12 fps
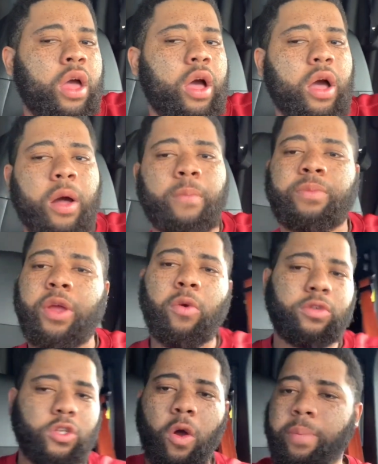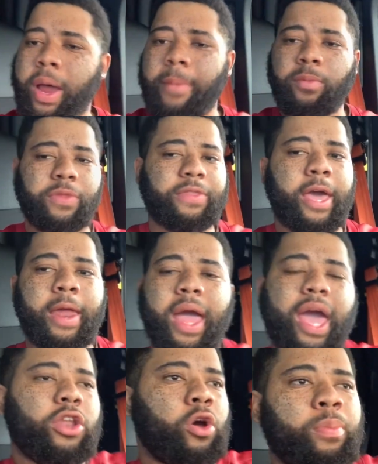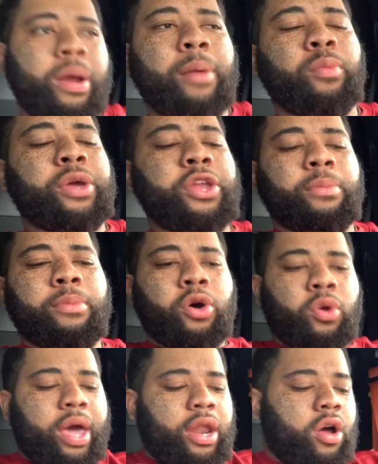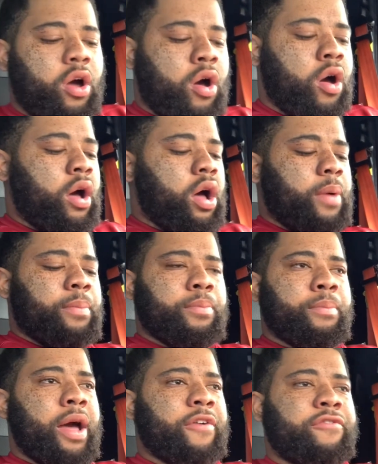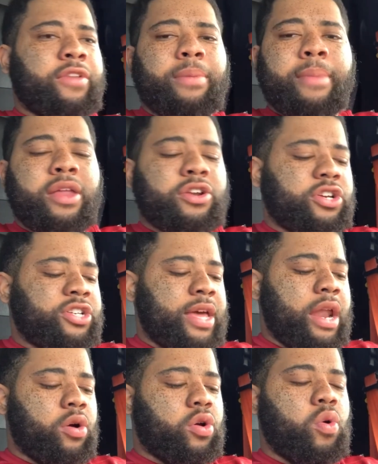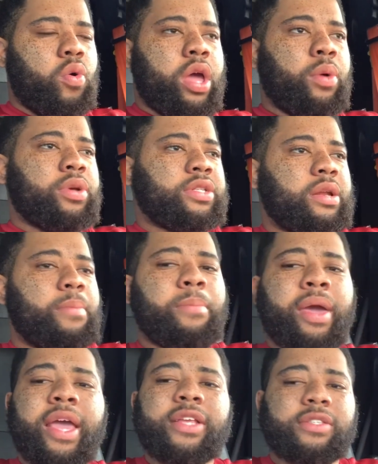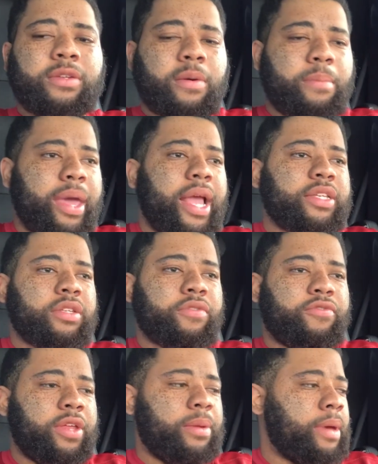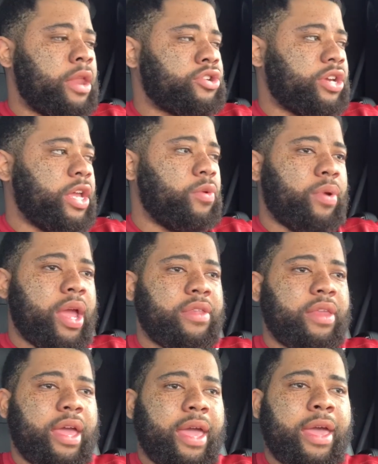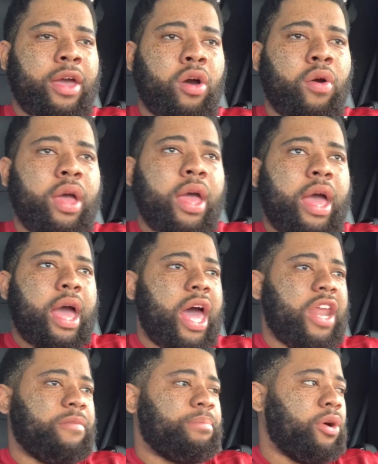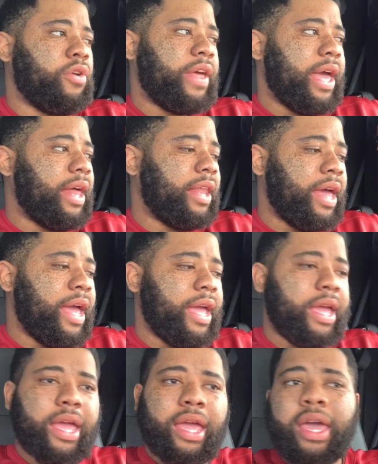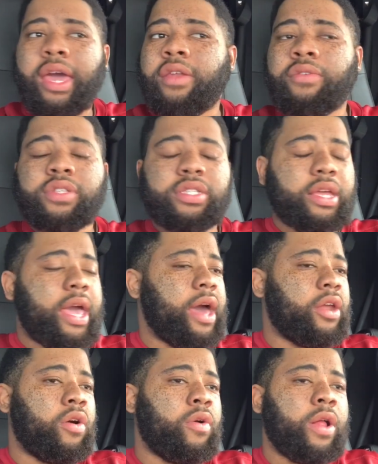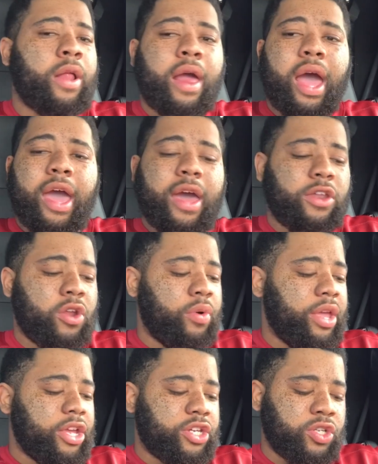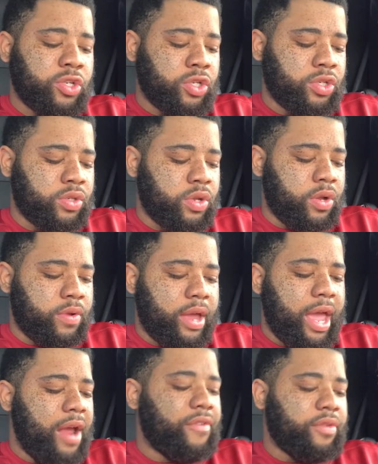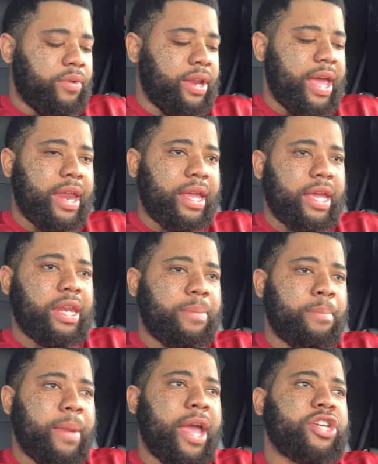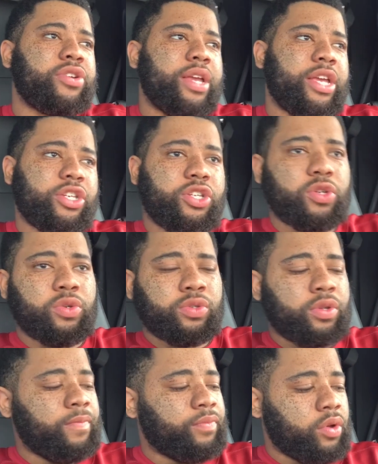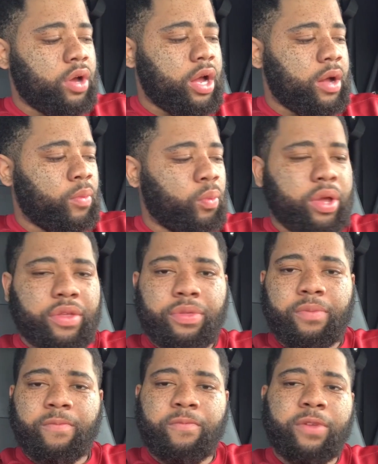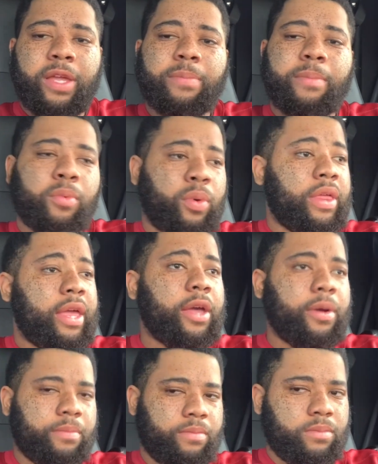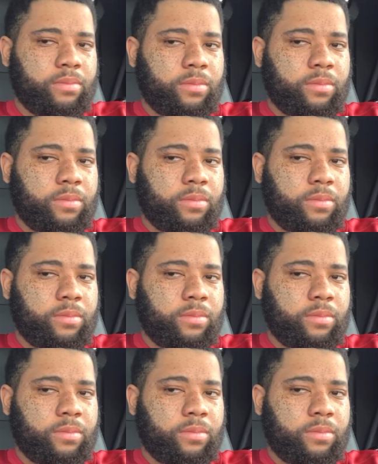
There was no problem with that. I had no problem with intermodal at all. My fleet manager, shout out Coy, was an amazing fleet manager. He ran the hell out of both LA and Seattle. I had no issues, ever really had any major issues with him.